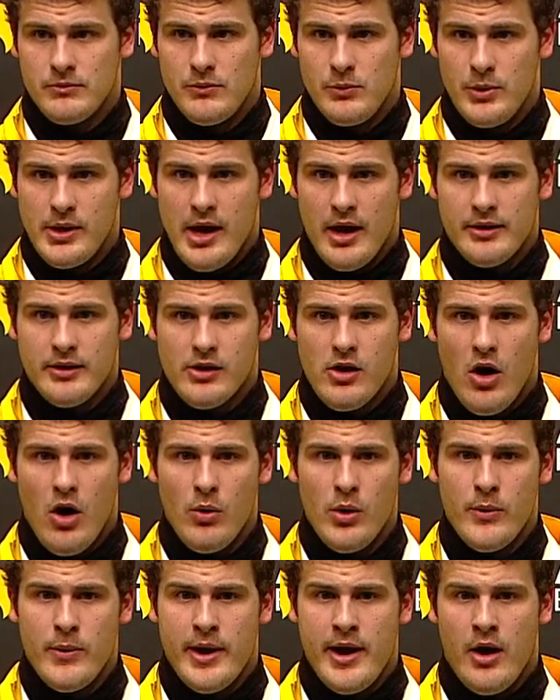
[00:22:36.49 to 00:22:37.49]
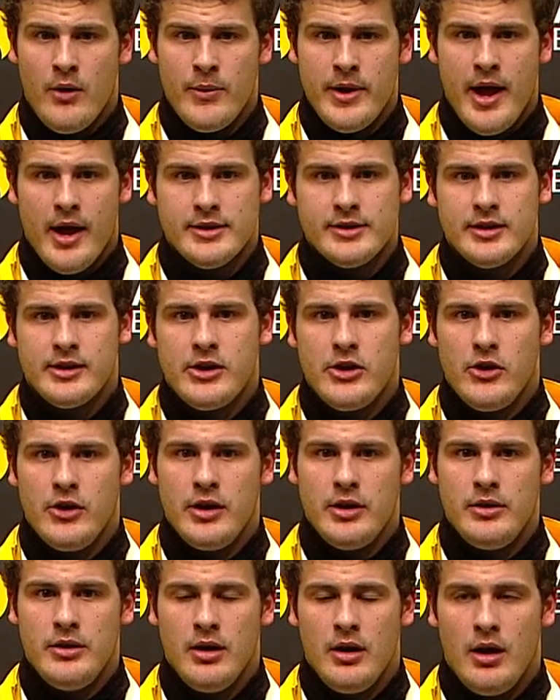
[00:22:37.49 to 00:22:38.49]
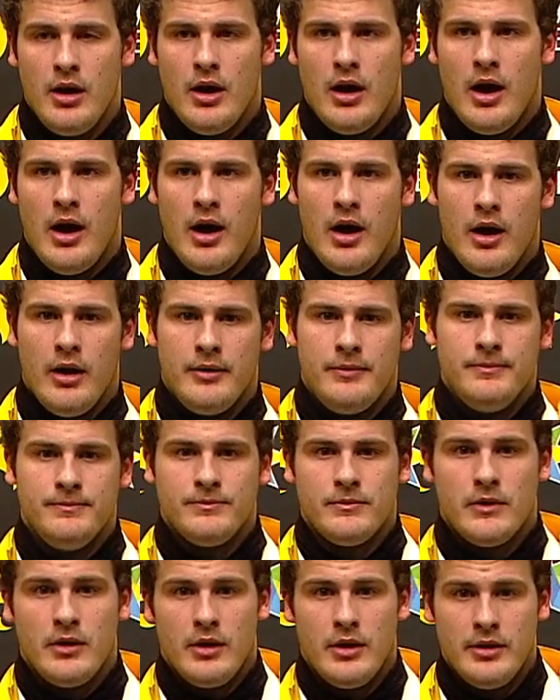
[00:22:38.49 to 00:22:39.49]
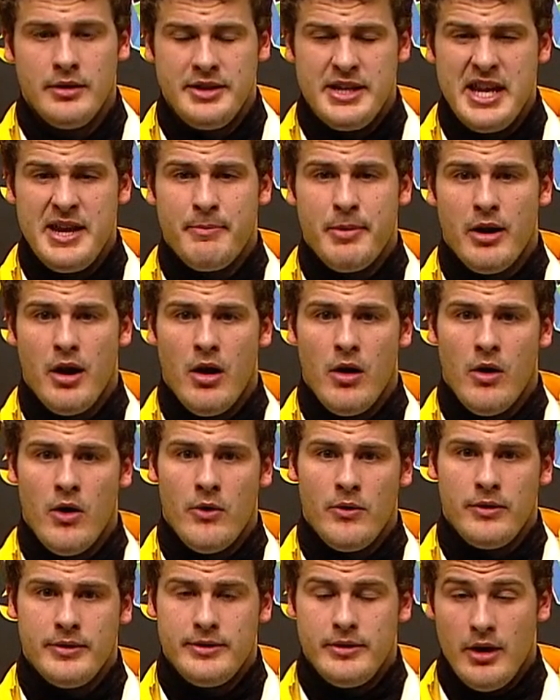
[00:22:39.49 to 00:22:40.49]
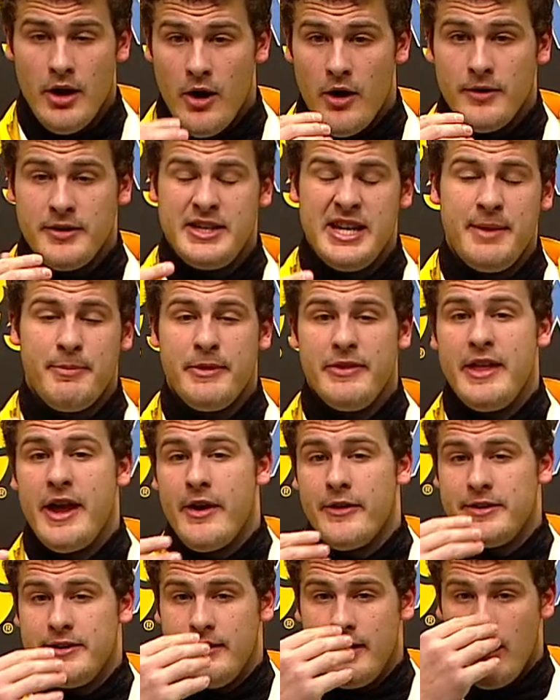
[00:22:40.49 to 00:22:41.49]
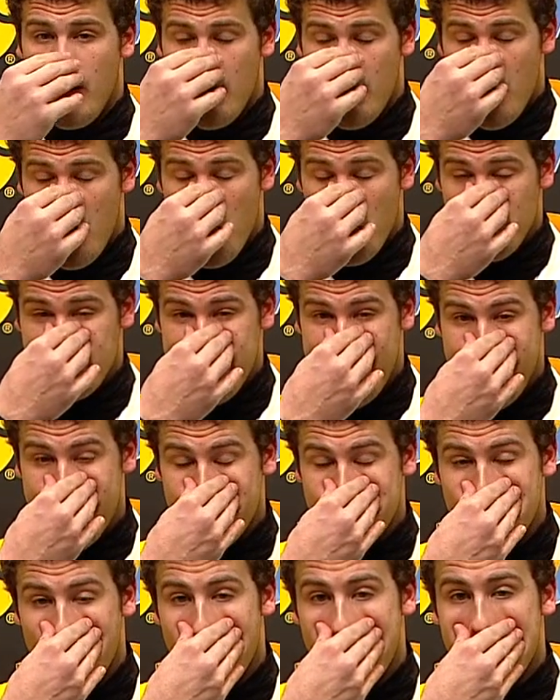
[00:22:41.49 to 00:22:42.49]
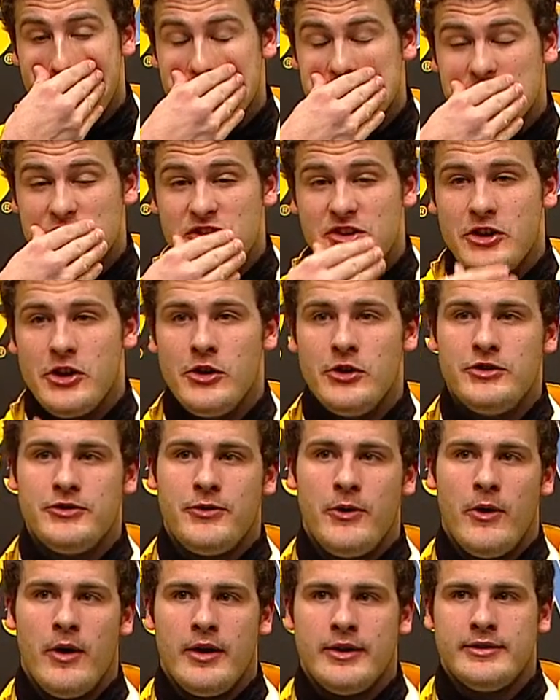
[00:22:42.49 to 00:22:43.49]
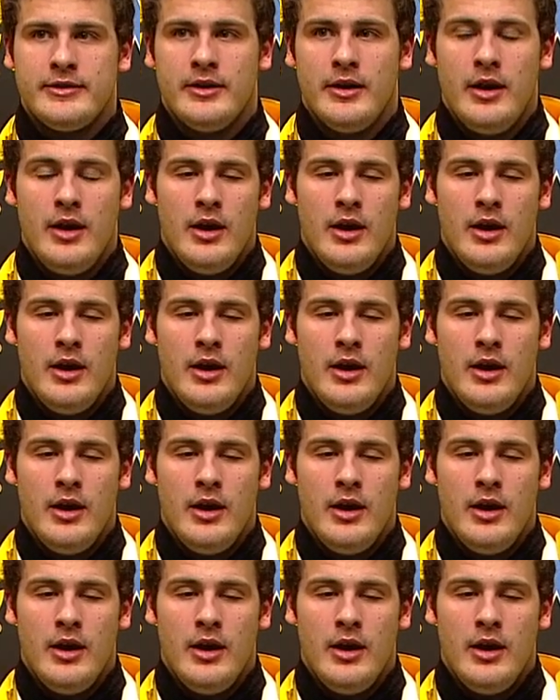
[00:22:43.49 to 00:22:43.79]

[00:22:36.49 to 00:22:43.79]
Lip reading: We got the call. We went out. We executed deep in their own territory, which was huge for us.